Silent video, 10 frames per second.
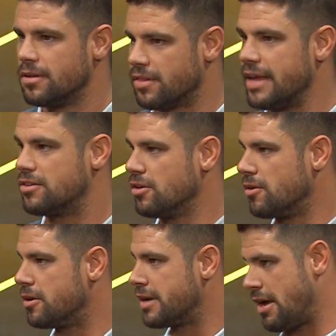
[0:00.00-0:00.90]
Thank you,
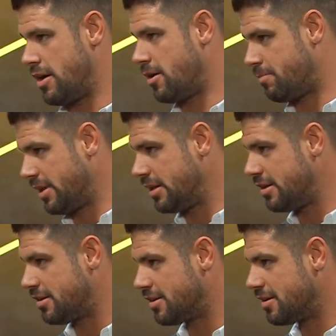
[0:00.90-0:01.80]
Lord. Now help,
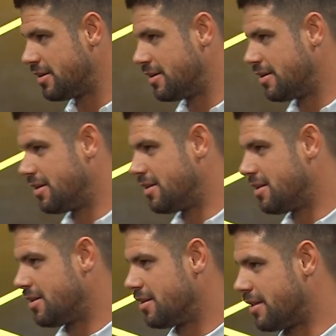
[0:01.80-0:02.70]
please.
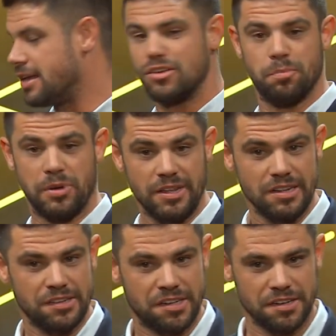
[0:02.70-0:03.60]
Thank you,
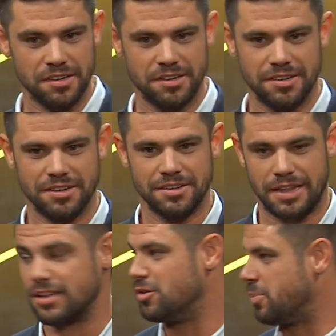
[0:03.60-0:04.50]
please.
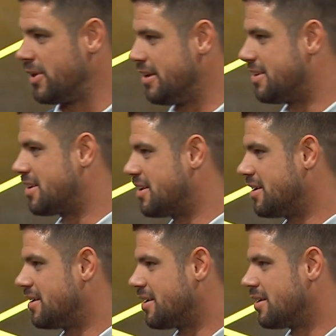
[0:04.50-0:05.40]
Thank you,
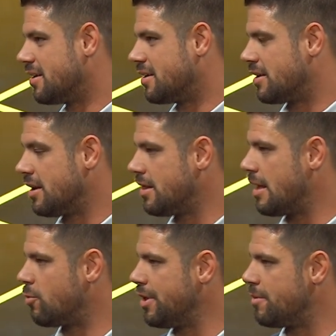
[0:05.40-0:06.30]
please. Get in
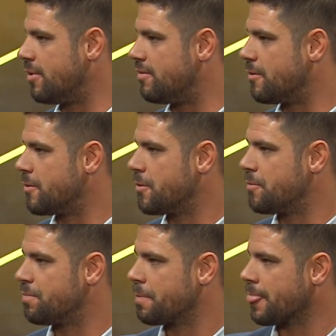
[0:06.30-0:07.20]
that rhythm of
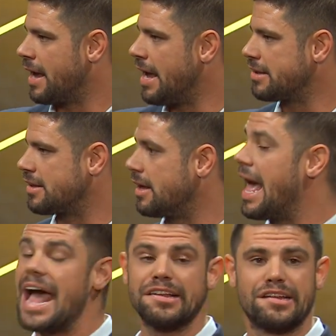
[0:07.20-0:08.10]
asking.
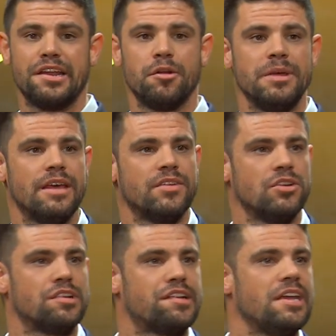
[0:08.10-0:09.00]
Asking, it'll be given to
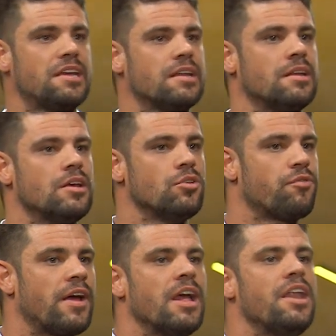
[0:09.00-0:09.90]
you. Seeking, you'll
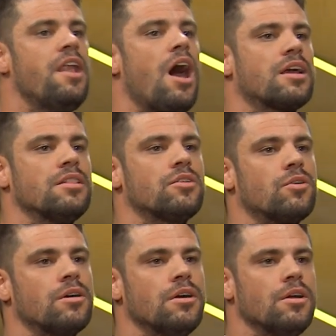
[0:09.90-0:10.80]
find. Knocking, the
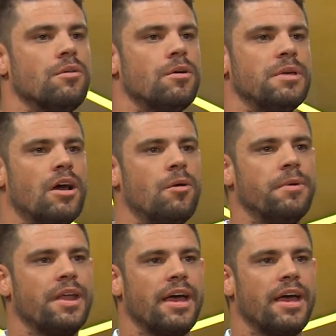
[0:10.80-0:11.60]
door will be open.